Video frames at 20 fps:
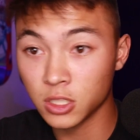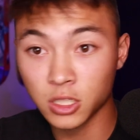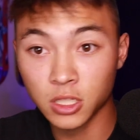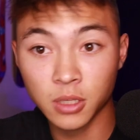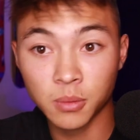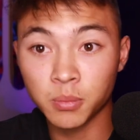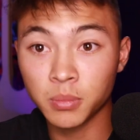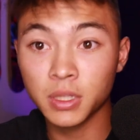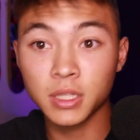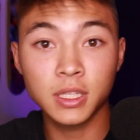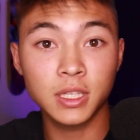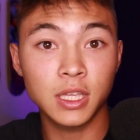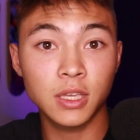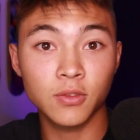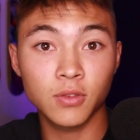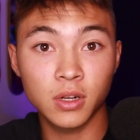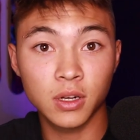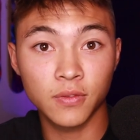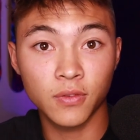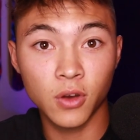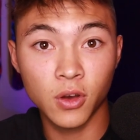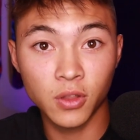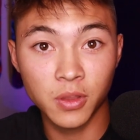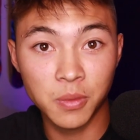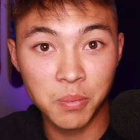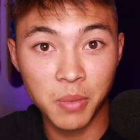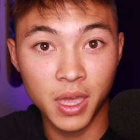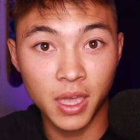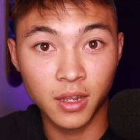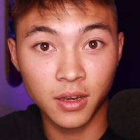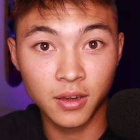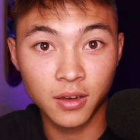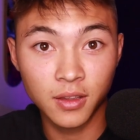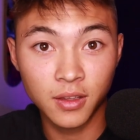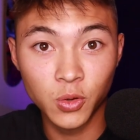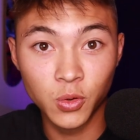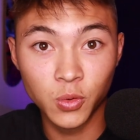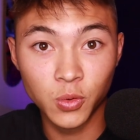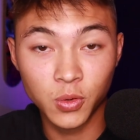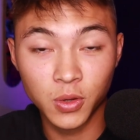just completely get rid of all the men
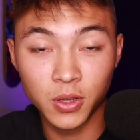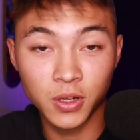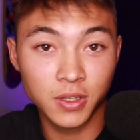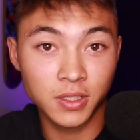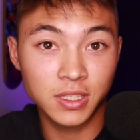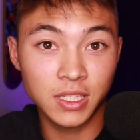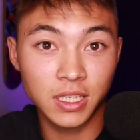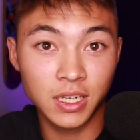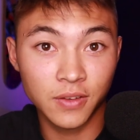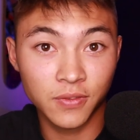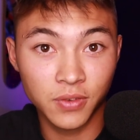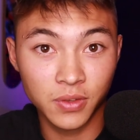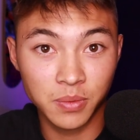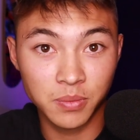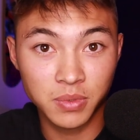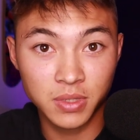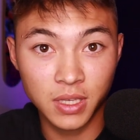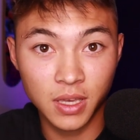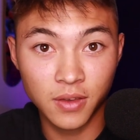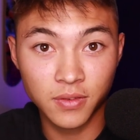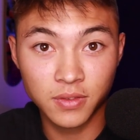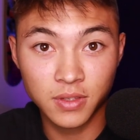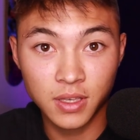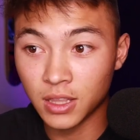who couldn't stand up for themselves,